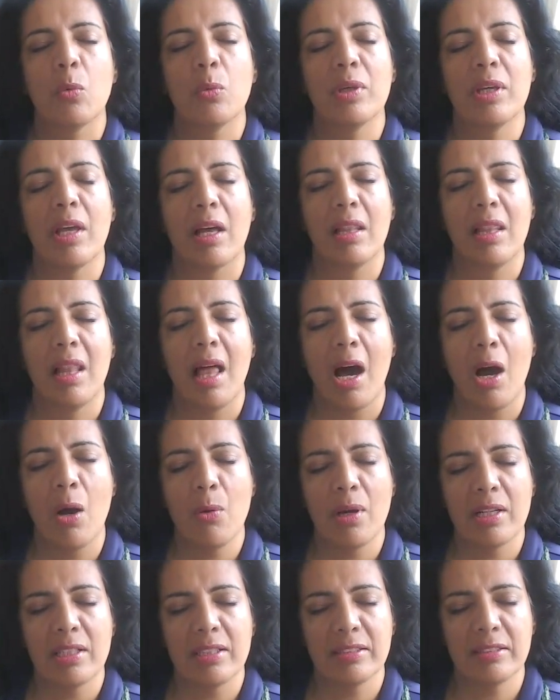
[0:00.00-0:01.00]
we
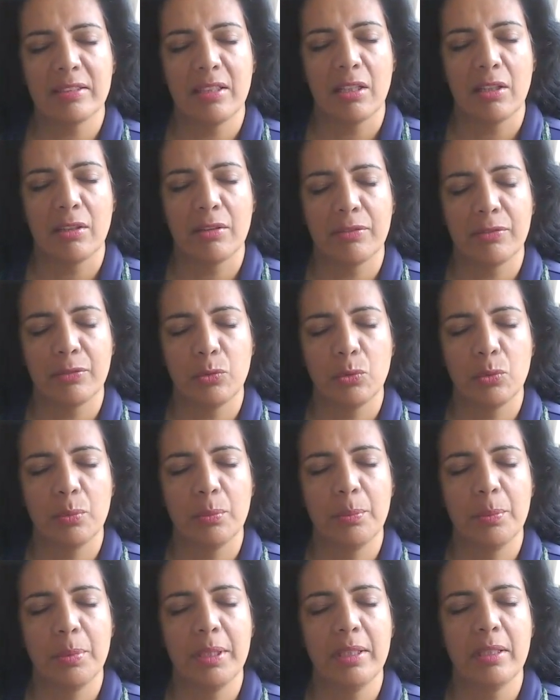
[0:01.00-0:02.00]
allow ourselves to
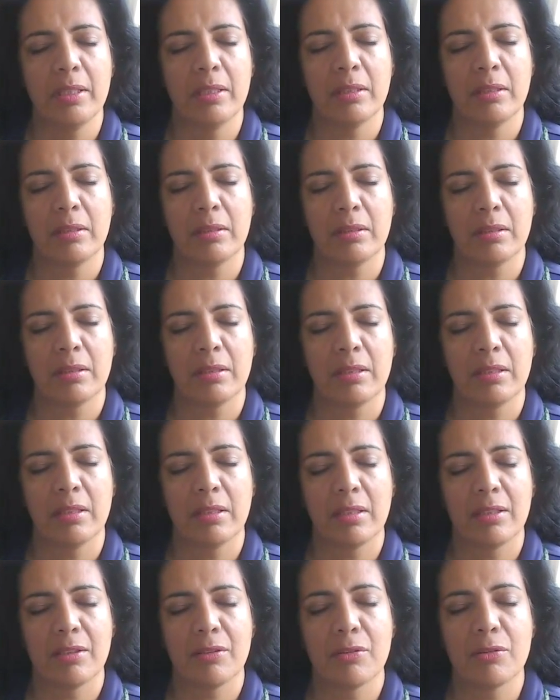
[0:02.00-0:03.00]
be and
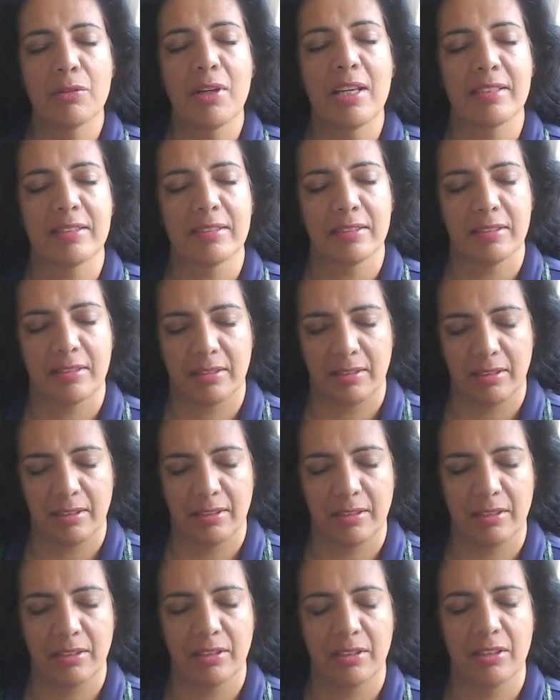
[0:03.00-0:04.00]
rest
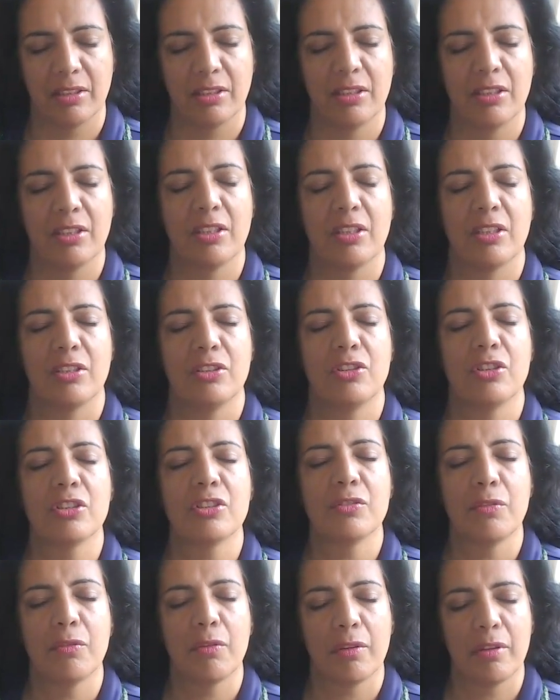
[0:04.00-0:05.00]

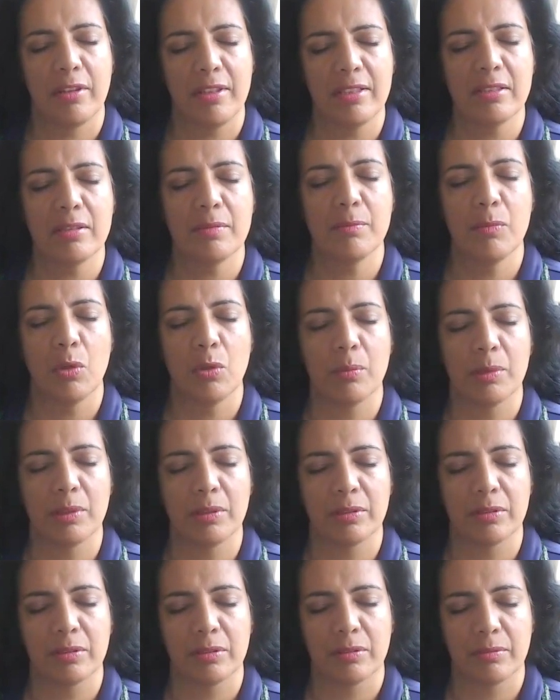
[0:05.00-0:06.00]
just for this
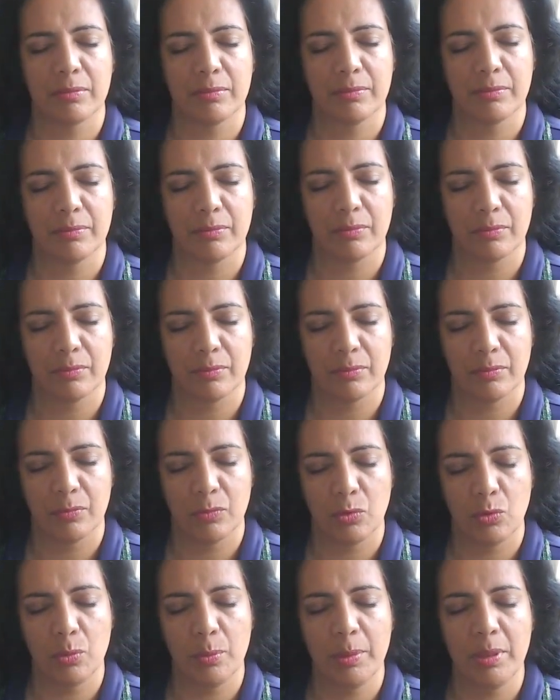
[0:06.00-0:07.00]
moment,
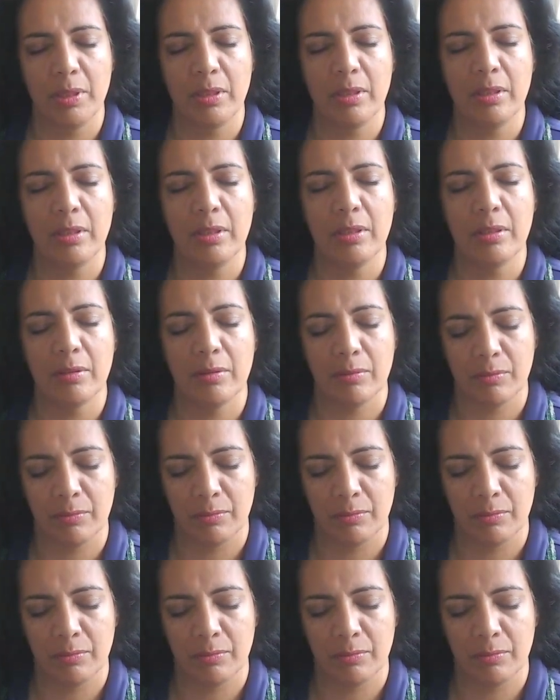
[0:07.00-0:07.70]
to be